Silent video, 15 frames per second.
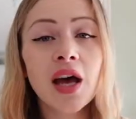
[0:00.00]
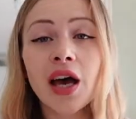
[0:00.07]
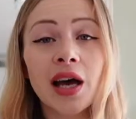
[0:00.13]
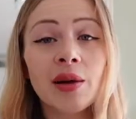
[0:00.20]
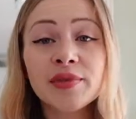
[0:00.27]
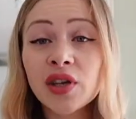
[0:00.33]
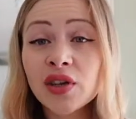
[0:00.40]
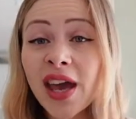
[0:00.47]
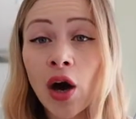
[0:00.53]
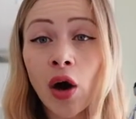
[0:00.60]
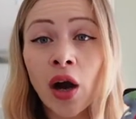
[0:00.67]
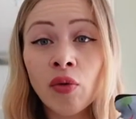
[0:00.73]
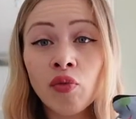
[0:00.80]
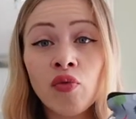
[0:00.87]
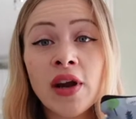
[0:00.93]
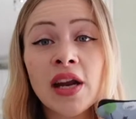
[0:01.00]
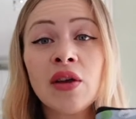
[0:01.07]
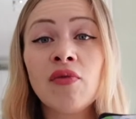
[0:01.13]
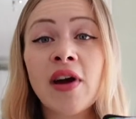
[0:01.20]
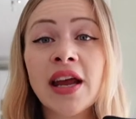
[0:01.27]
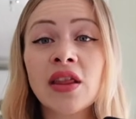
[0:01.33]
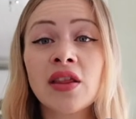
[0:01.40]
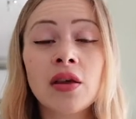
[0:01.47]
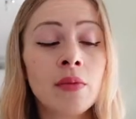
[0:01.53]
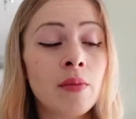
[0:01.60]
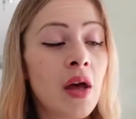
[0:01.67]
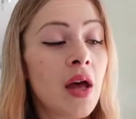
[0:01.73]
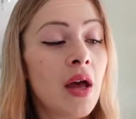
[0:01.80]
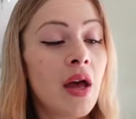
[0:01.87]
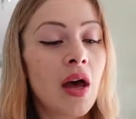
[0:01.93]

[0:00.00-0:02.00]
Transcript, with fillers: Um, so yeah, I really rate them.